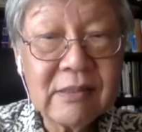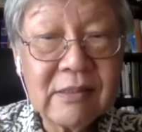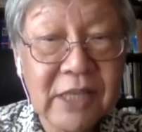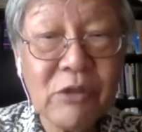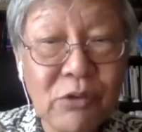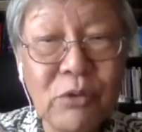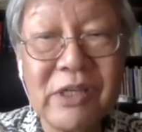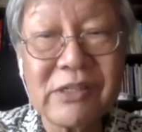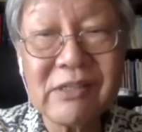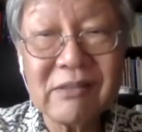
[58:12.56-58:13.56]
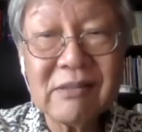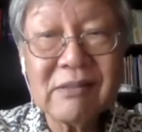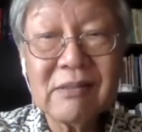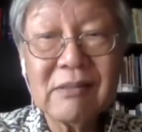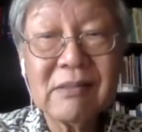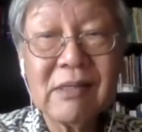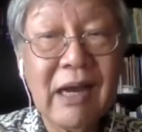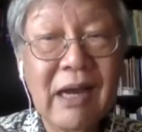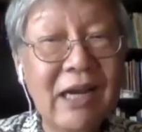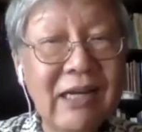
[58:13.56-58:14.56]
Think through this.
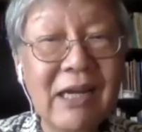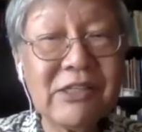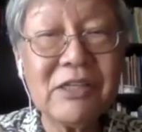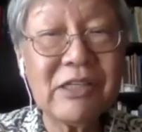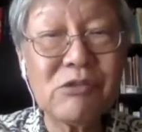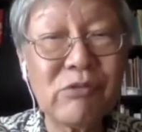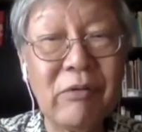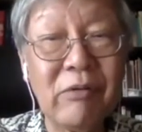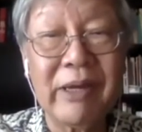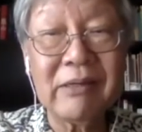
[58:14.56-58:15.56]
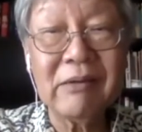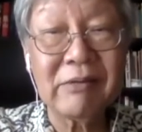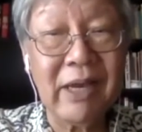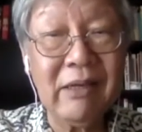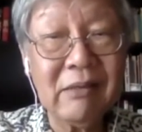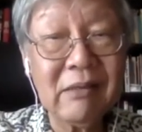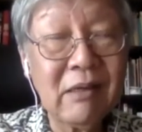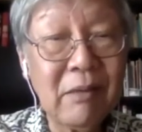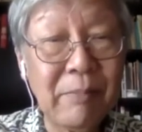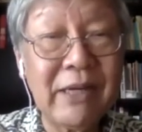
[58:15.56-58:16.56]
I can't answer this straight away, okay?
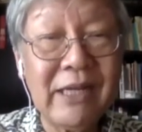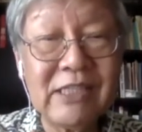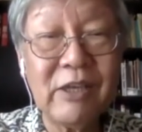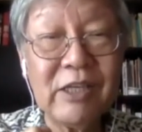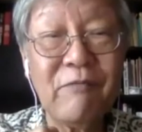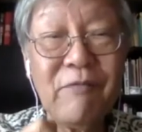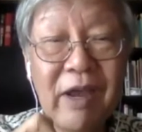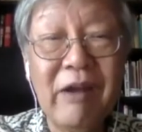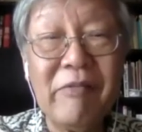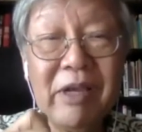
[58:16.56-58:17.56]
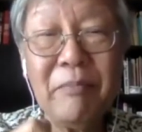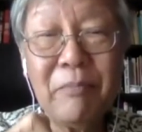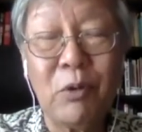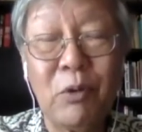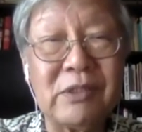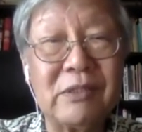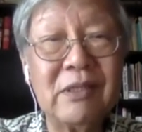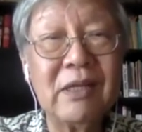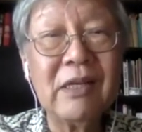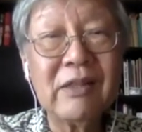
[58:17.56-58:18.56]
But it's very important
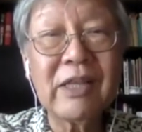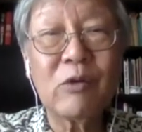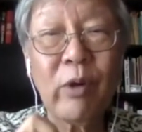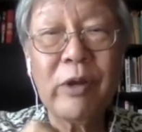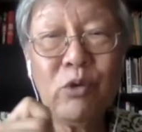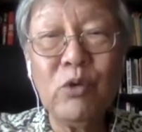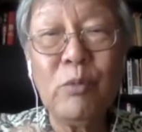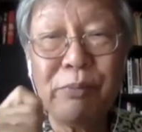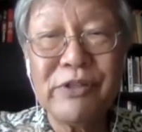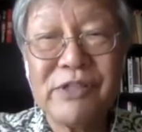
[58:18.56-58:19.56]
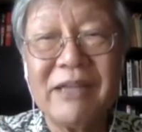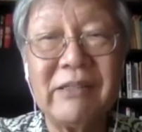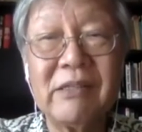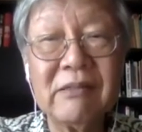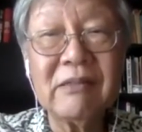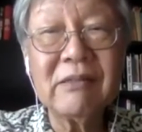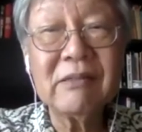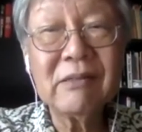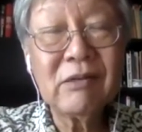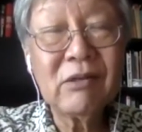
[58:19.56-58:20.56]
that when you present,
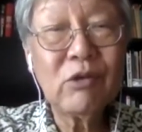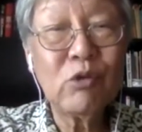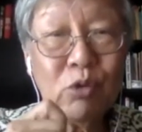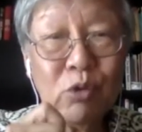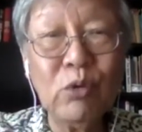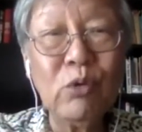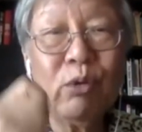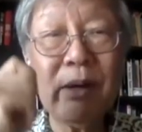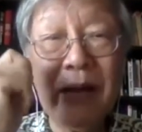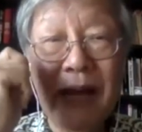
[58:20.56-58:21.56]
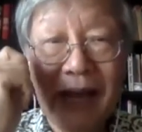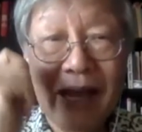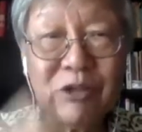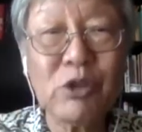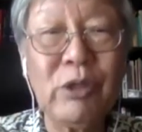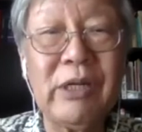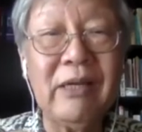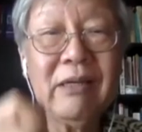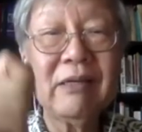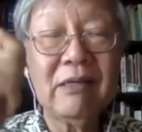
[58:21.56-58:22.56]
you
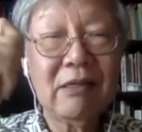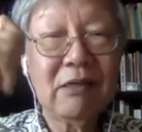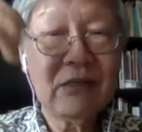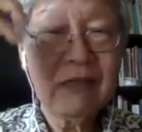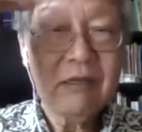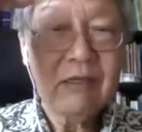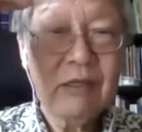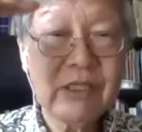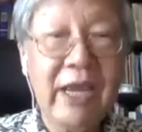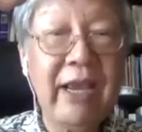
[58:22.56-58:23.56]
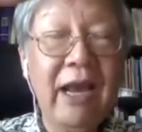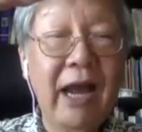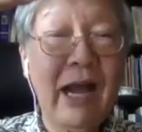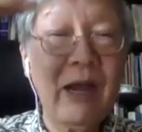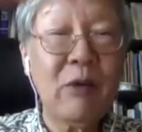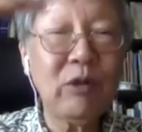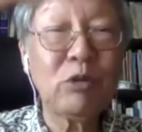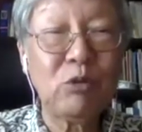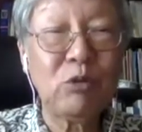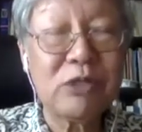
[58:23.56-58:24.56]
actually say, I want to
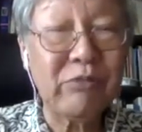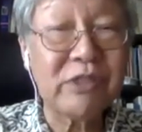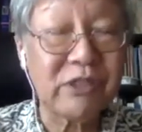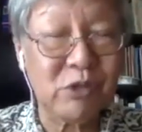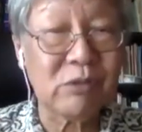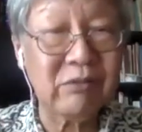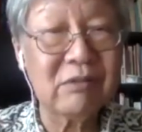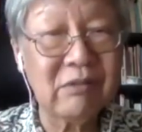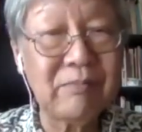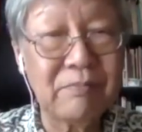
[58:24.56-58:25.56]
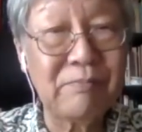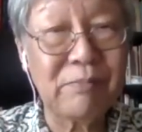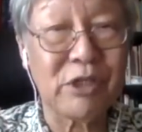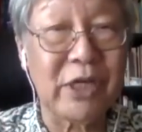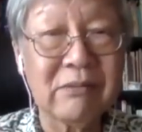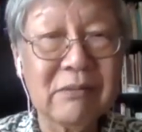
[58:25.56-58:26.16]
do this research project.